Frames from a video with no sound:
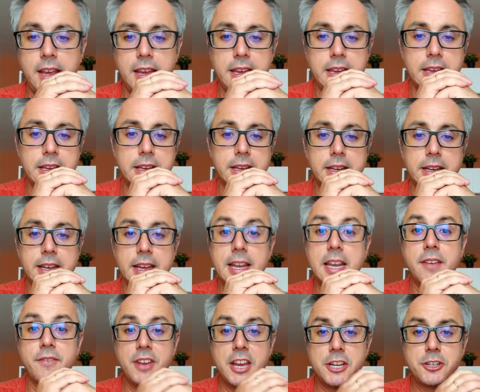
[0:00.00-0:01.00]
a
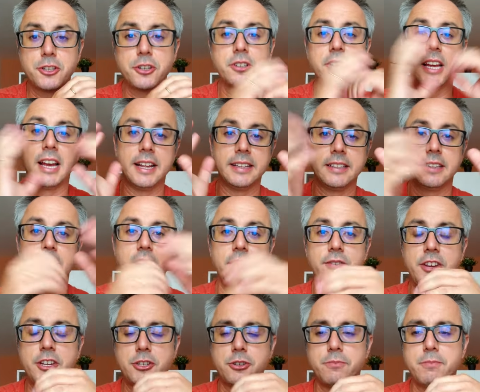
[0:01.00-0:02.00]
elevation and an
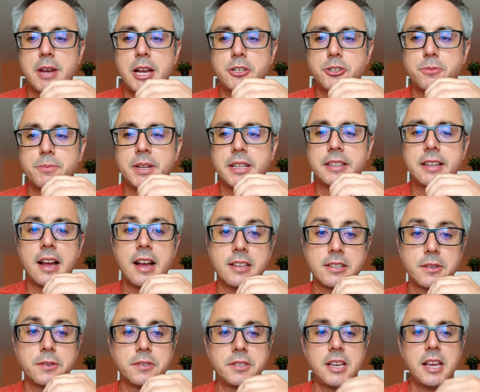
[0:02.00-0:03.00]
elevation measurement
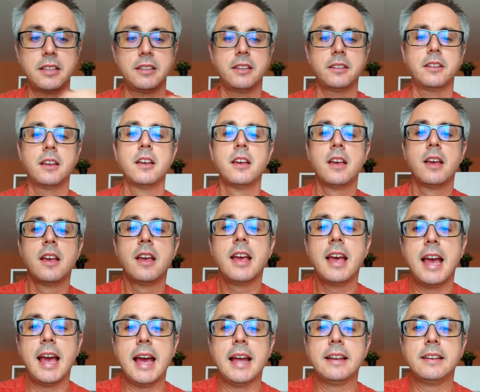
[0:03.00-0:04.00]
associated,
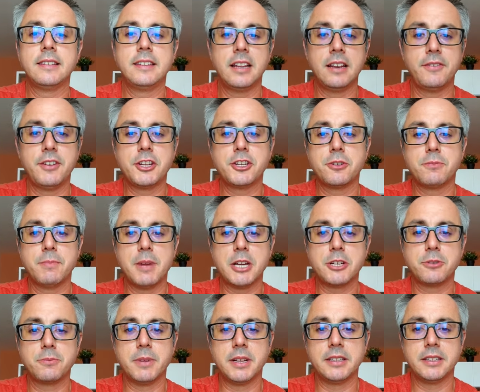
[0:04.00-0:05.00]
and the elevation
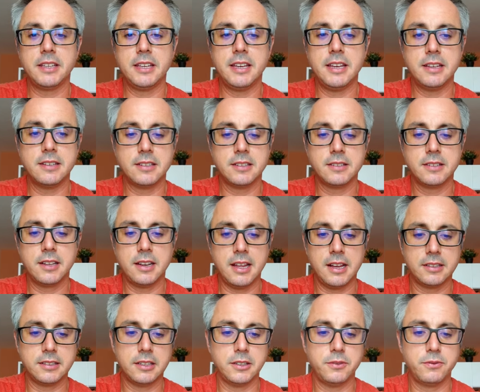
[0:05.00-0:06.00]
measurement is
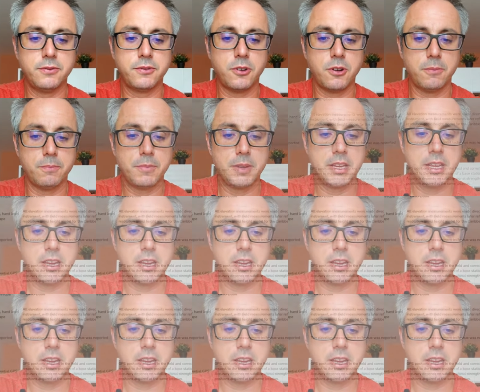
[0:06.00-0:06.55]
selected from